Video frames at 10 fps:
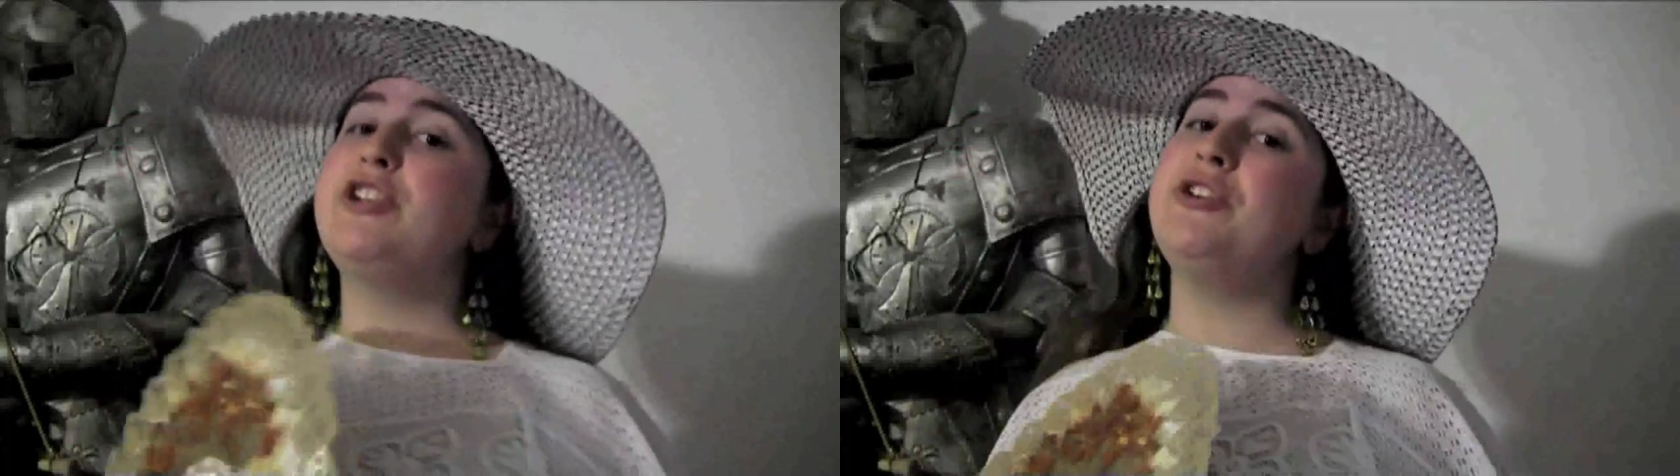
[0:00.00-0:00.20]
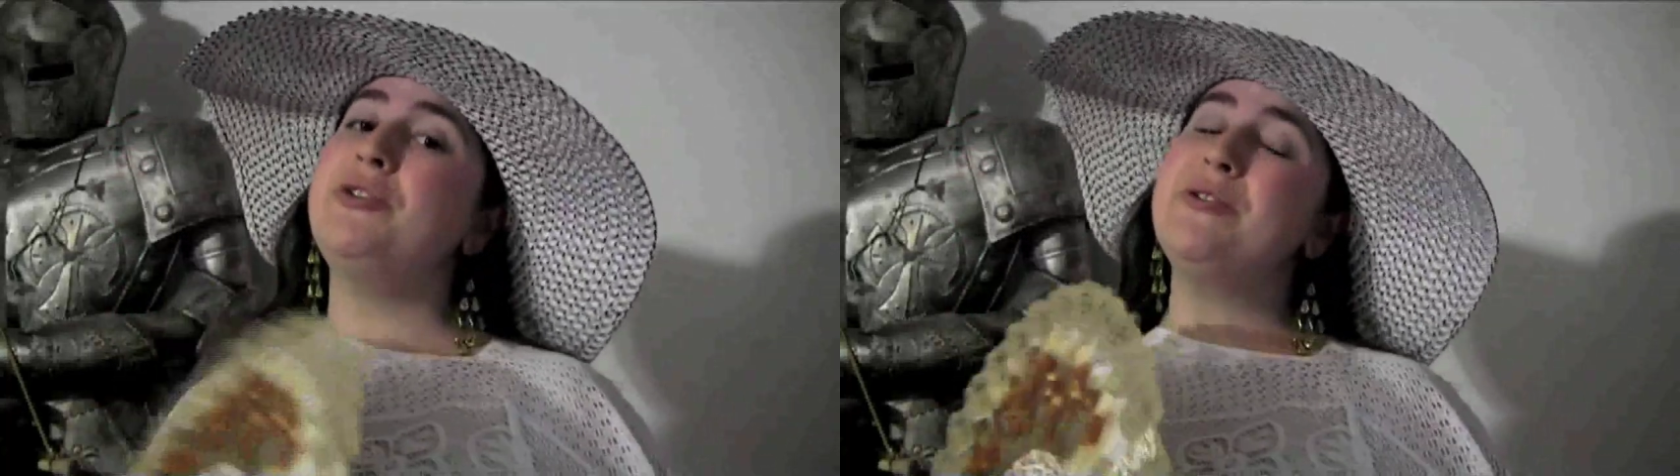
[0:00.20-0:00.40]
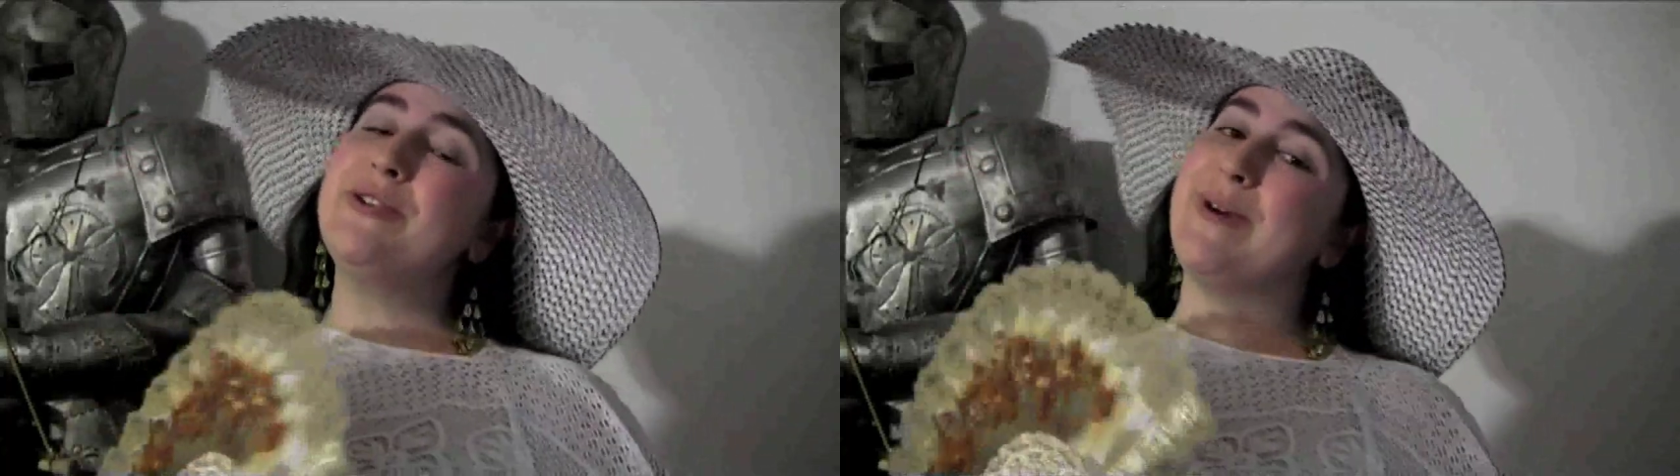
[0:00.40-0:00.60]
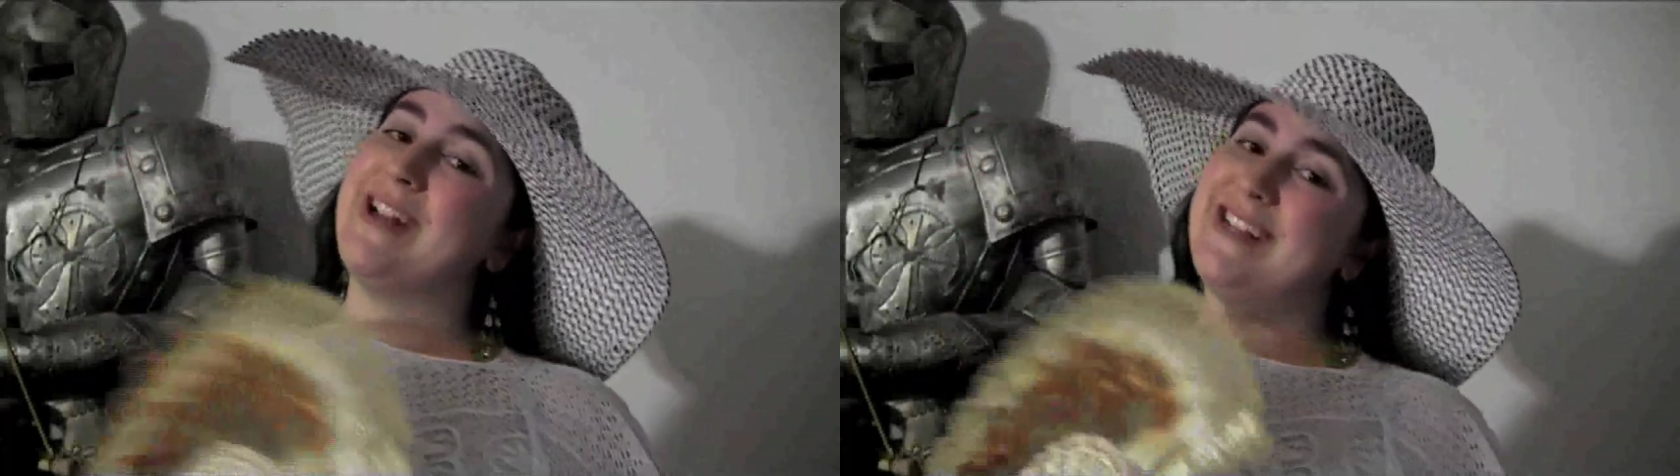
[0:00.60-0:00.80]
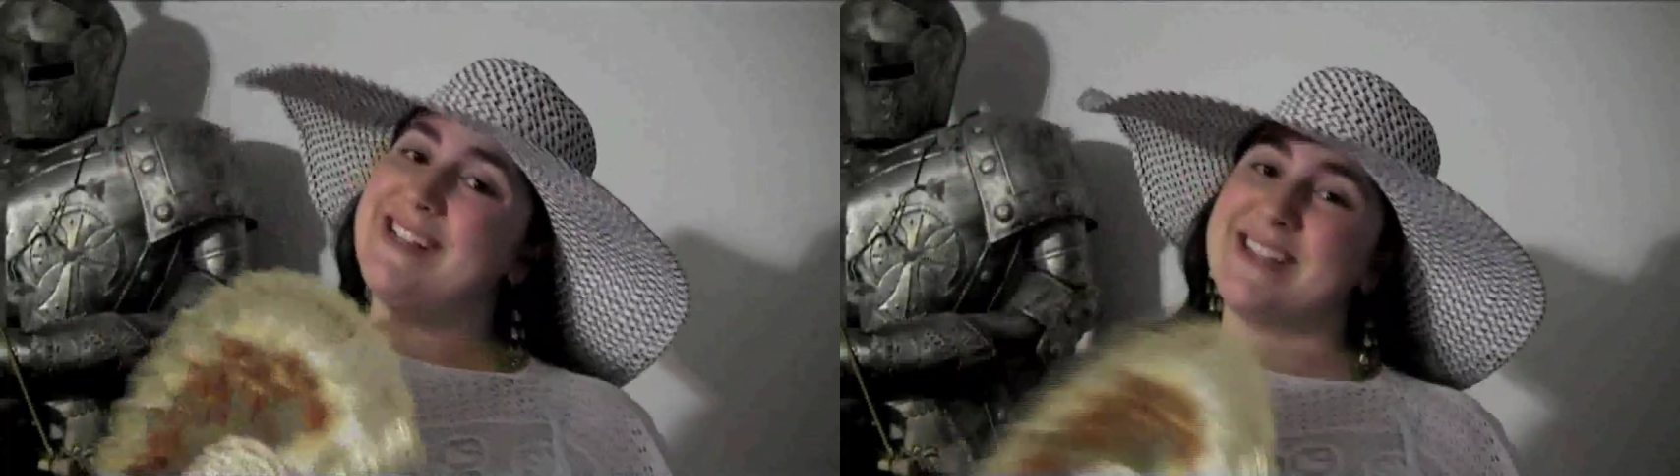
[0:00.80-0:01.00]
two
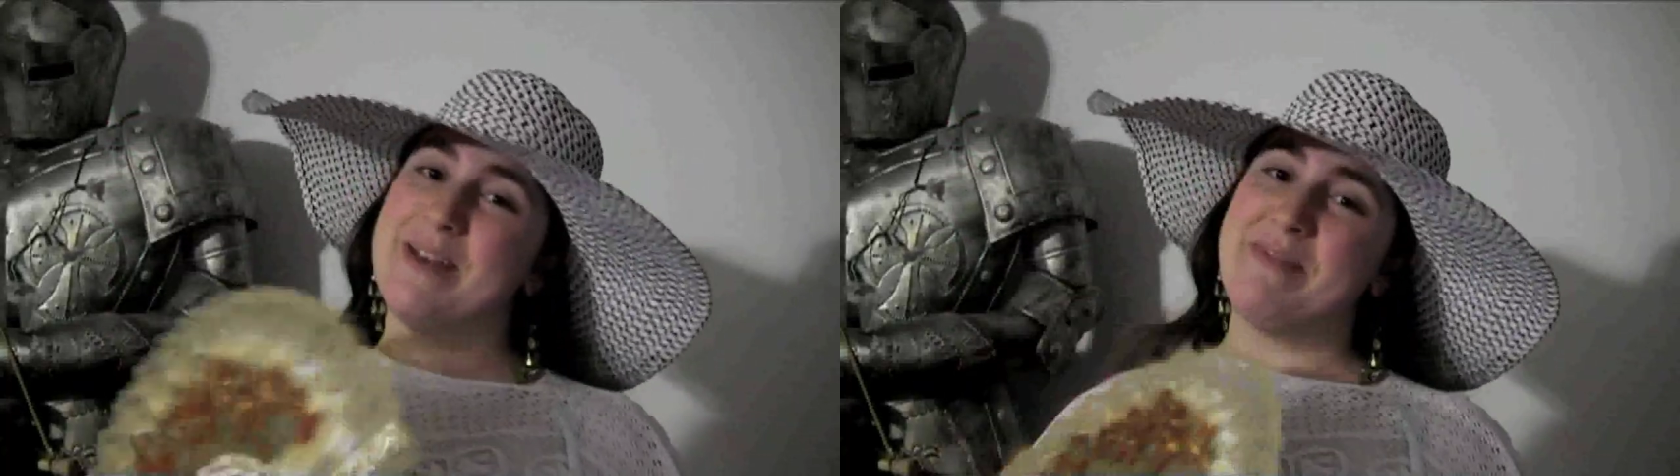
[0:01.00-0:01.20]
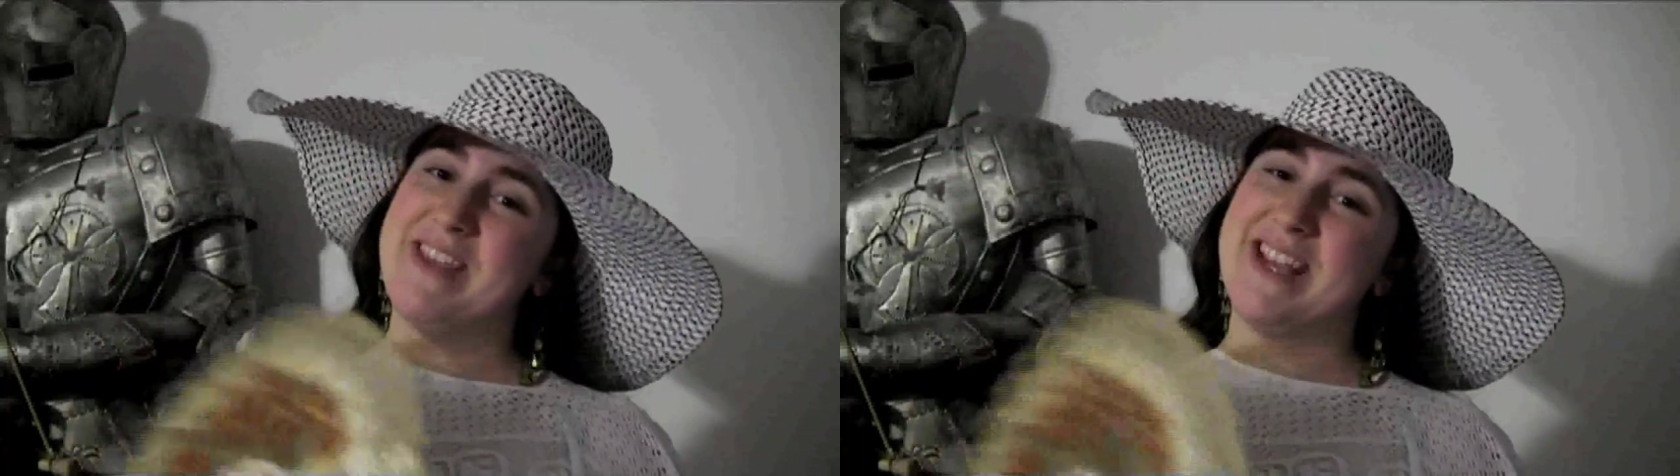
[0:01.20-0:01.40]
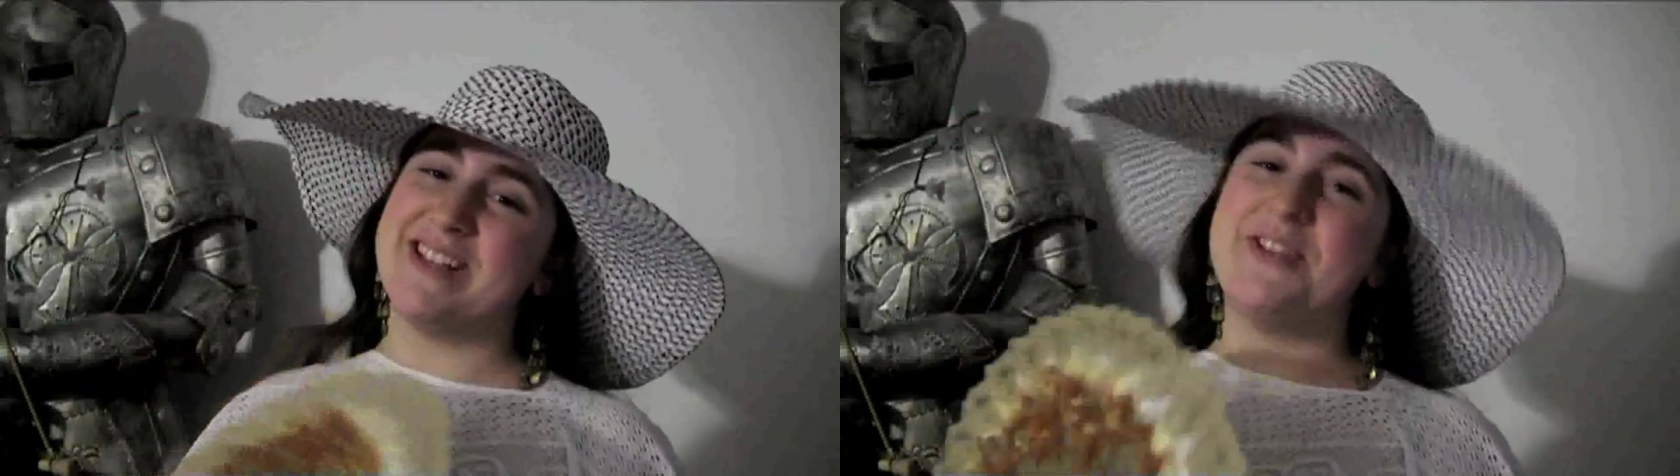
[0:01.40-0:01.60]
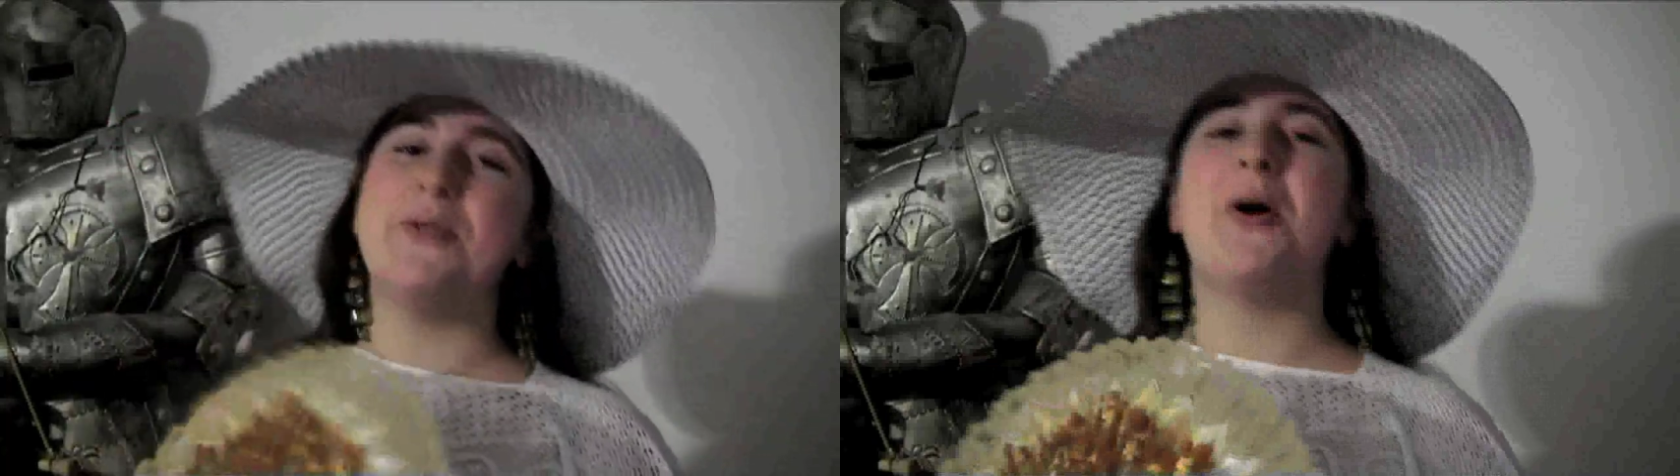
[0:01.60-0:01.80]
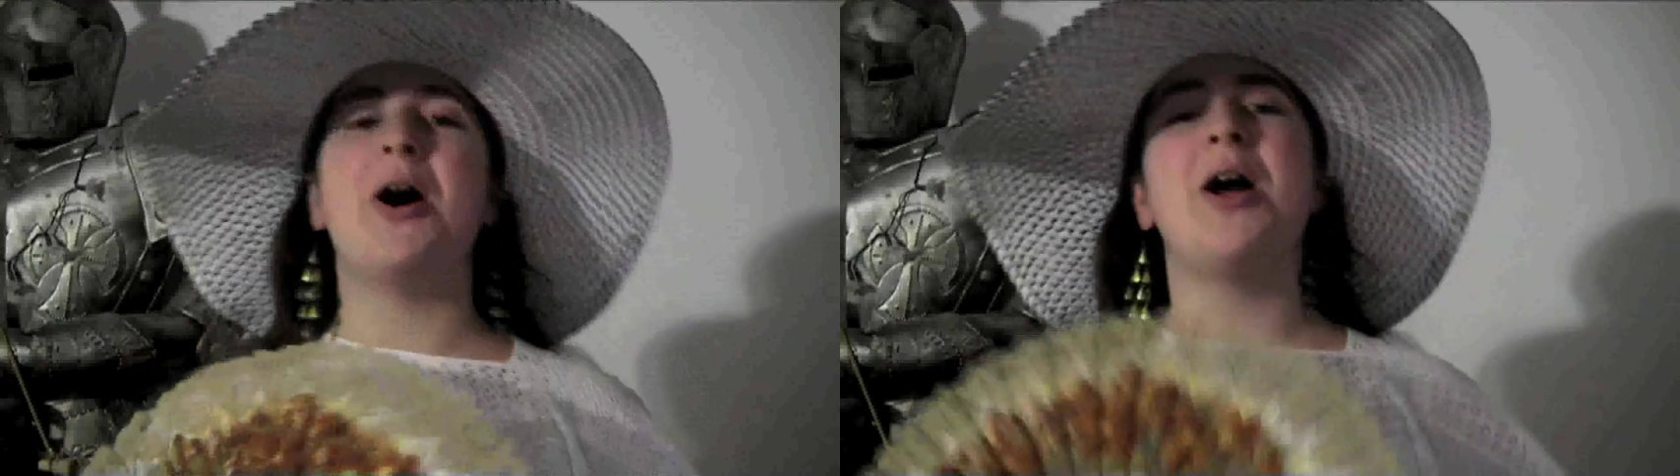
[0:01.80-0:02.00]
twenty-somethings
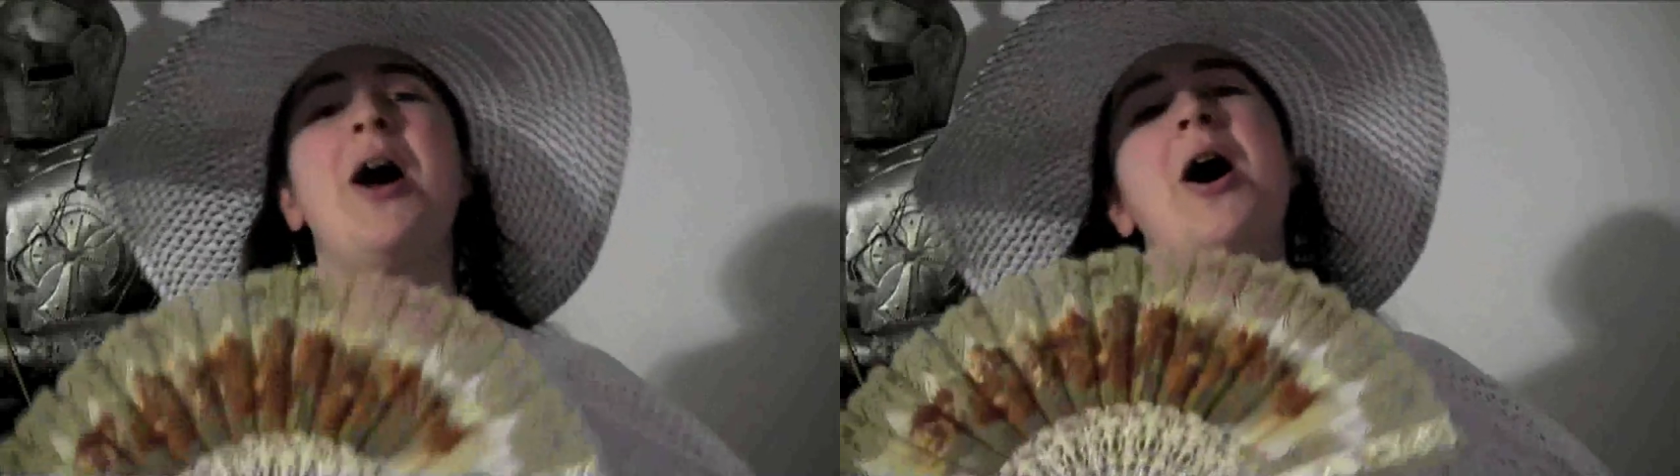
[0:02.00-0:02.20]
who are